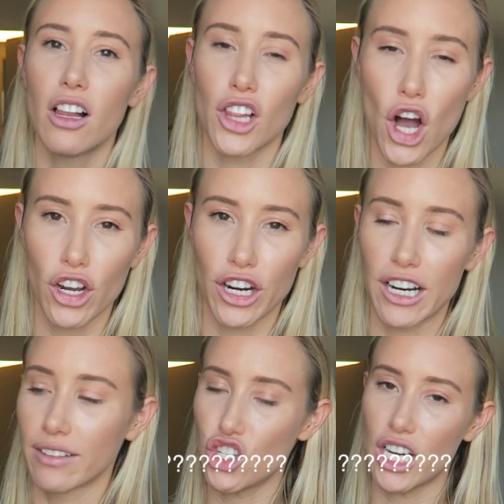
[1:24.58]

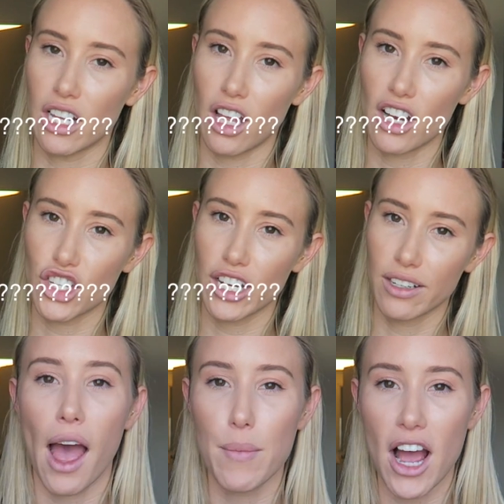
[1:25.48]
longer. Gina logic.
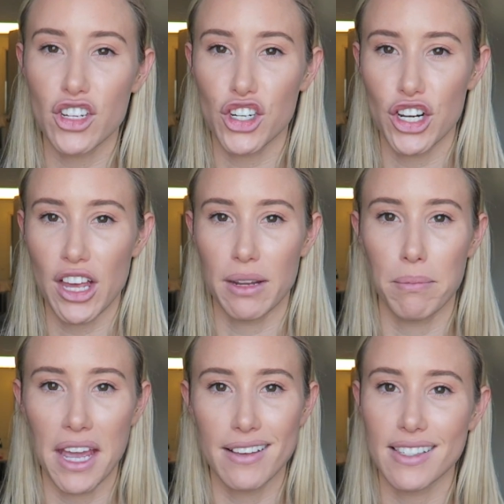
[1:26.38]
I'm not sure that it
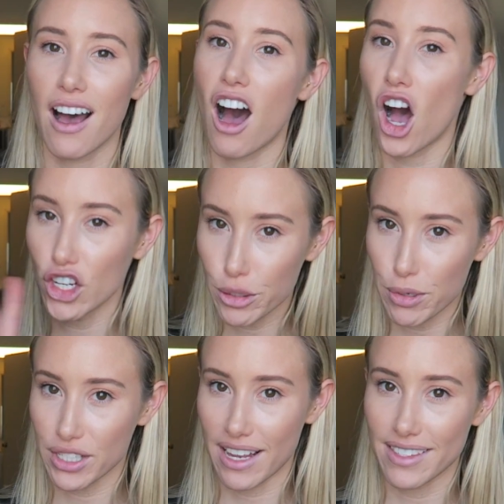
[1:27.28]
makes
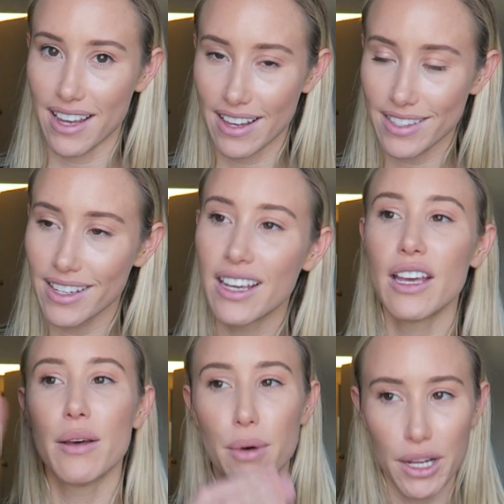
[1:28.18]
100% sense,
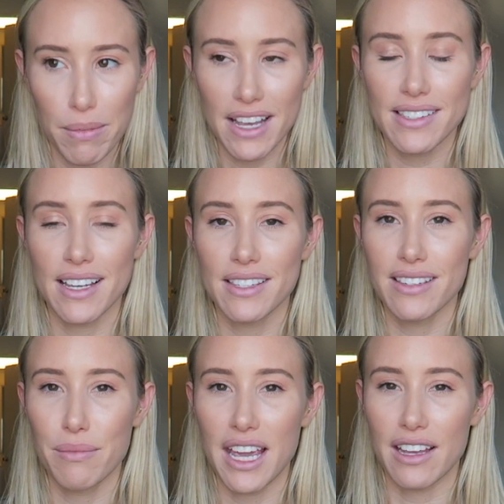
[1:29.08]
but it makes sense
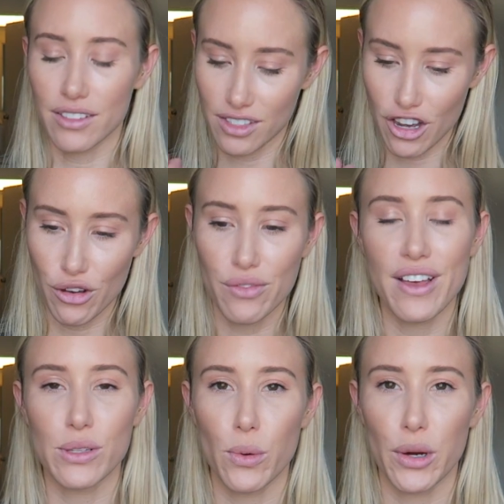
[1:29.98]
to me. So
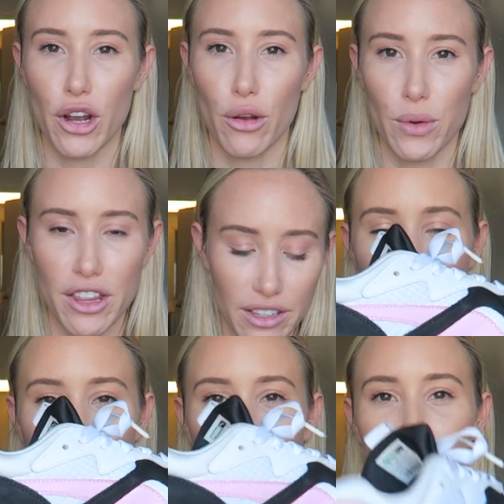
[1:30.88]
that's what we're going with.
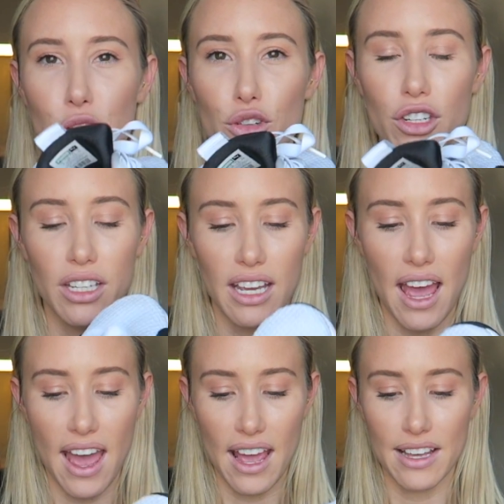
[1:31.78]
I am usually
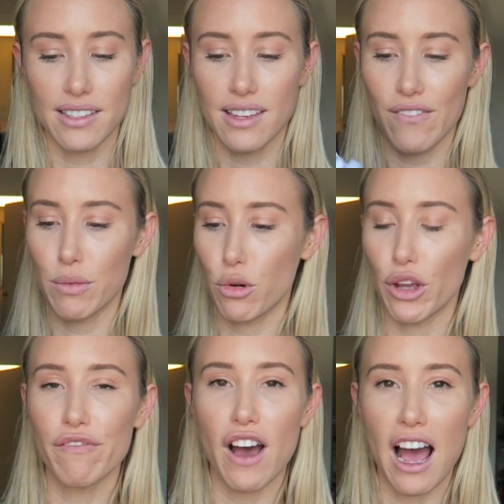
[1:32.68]
a
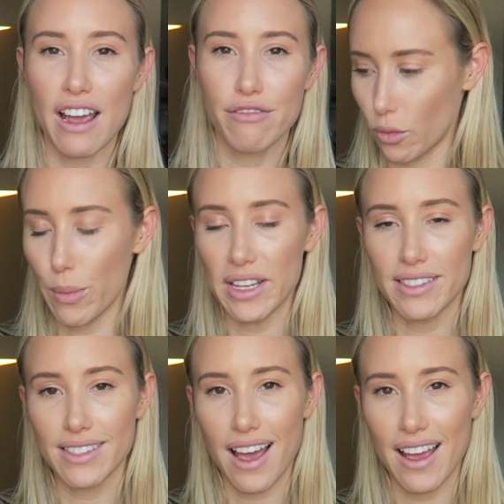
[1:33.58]
7.5
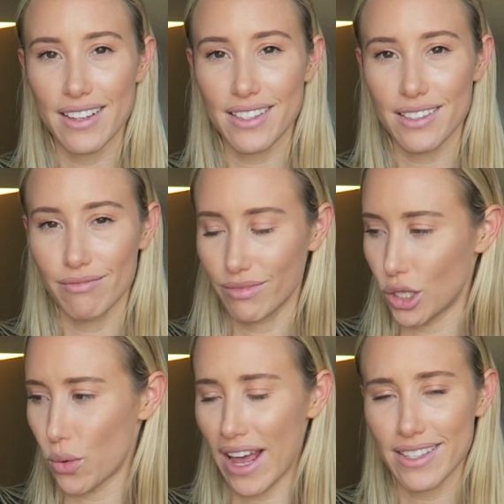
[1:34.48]
women's size,
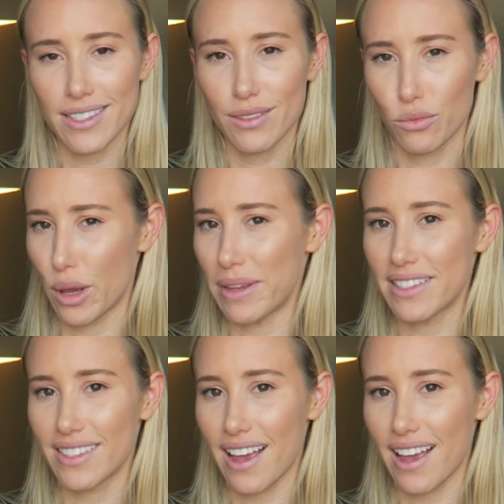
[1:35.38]
US women's